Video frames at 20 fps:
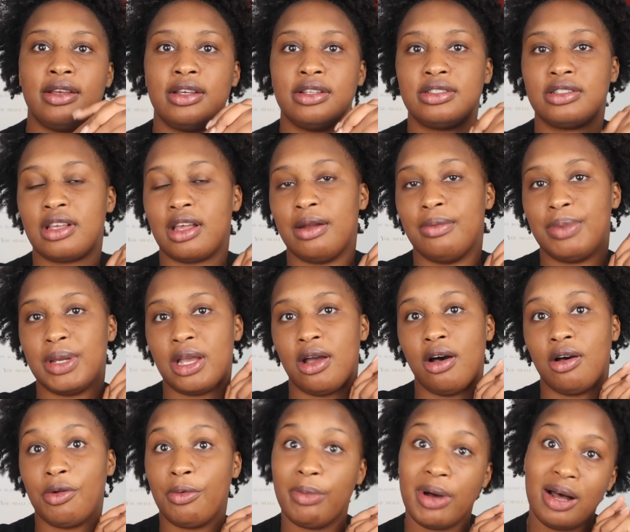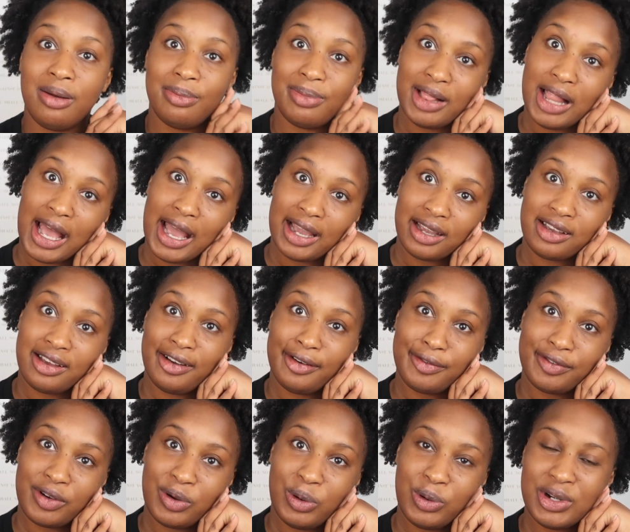It's gonna be all about black,
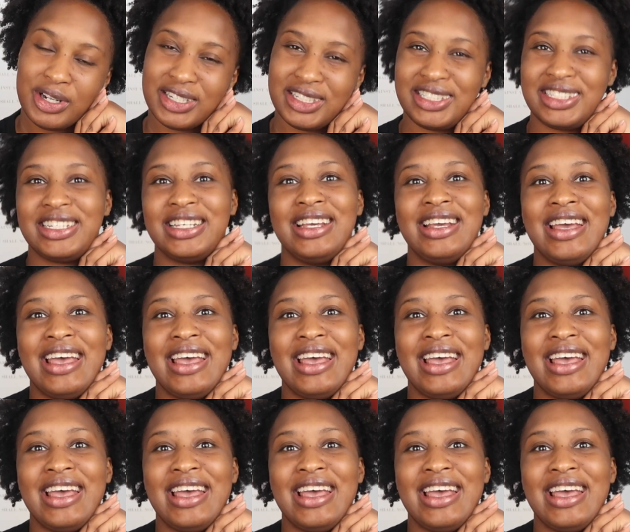of course,